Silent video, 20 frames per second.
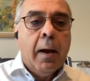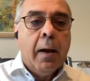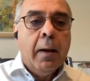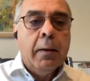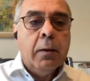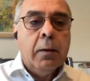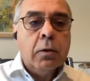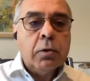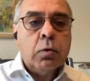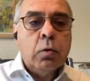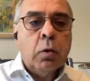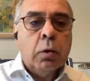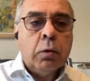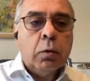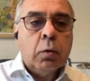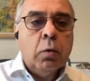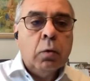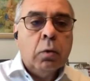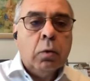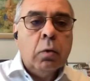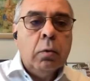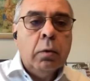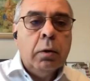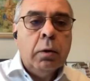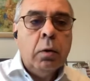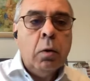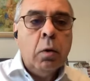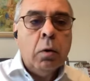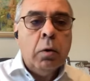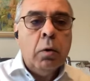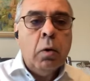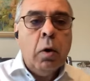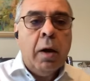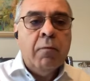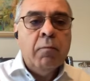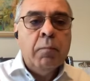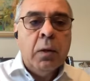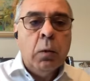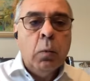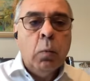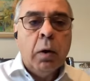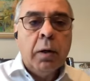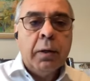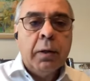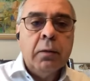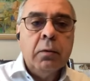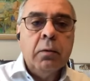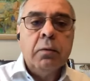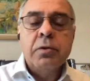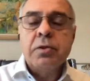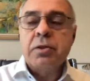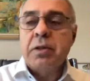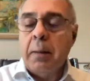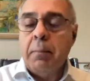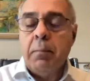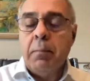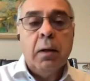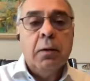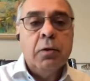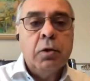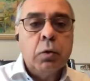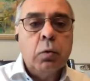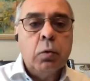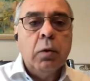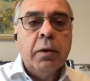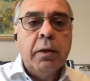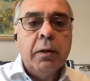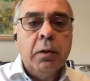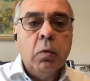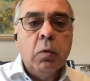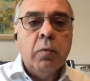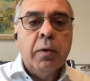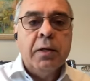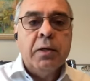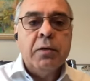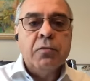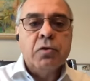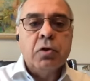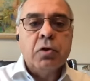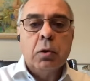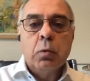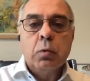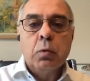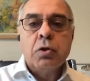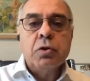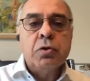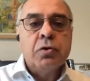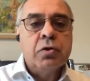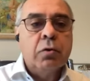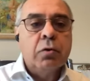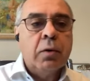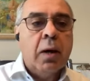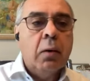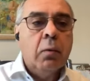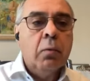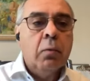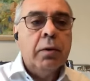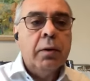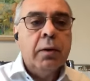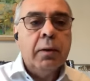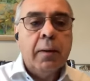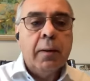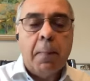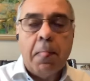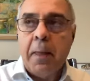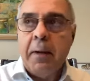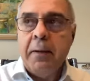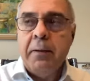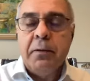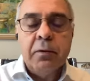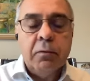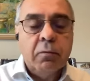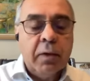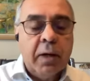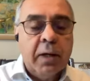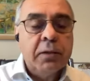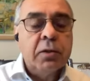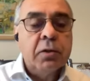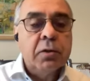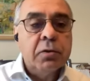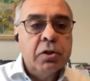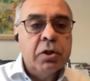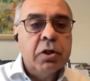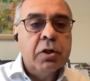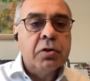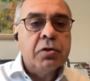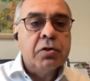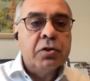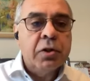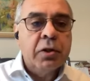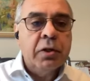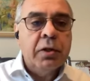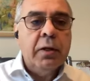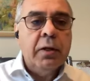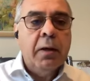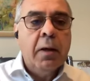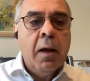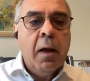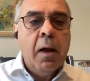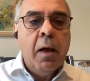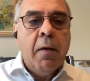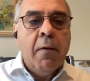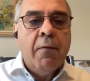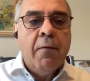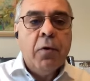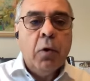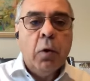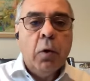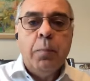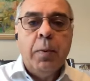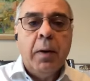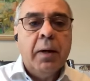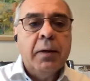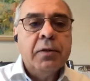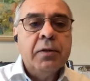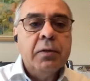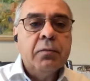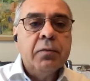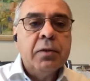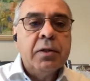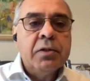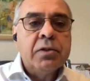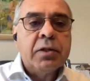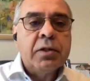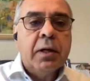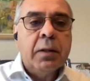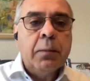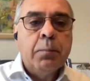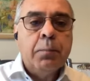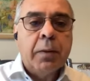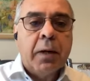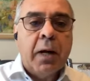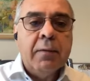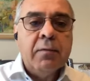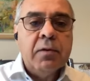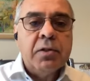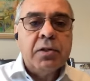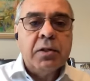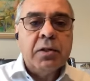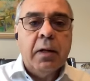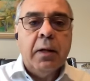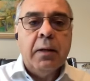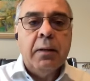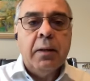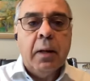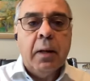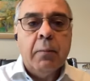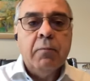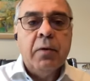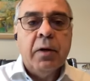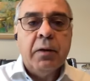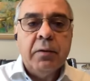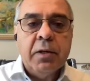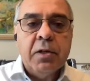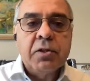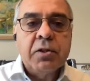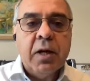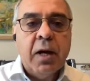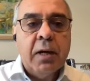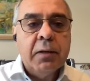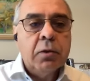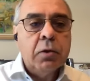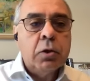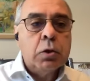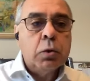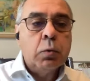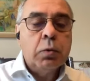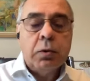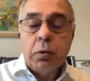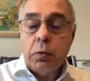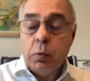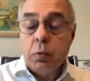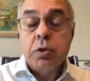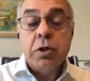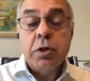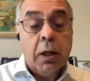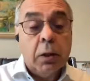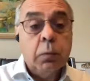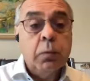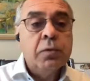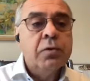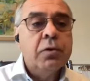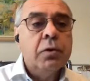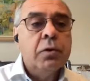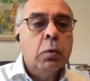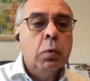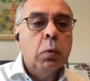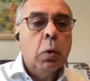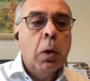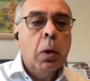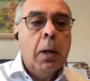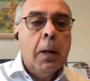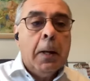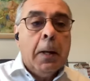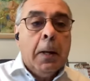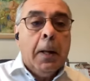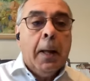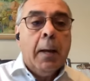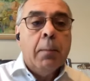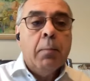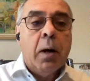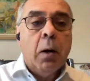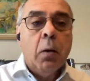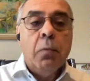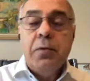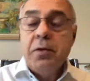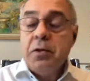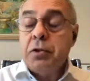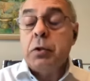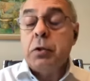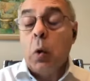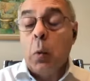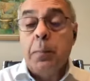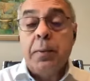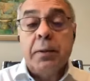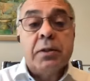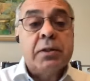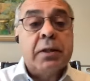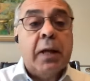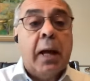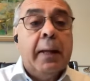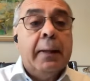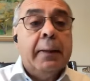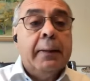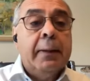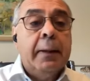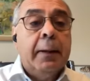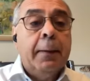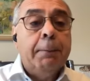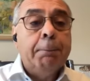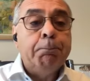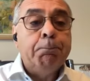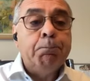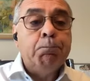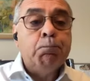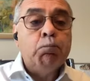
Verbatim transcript: And Scott, you, you have been working on some truly innovative solutions around integrated GRC, third-party risk and privacy. And I'm very excited to, to chat with you about these topics and um,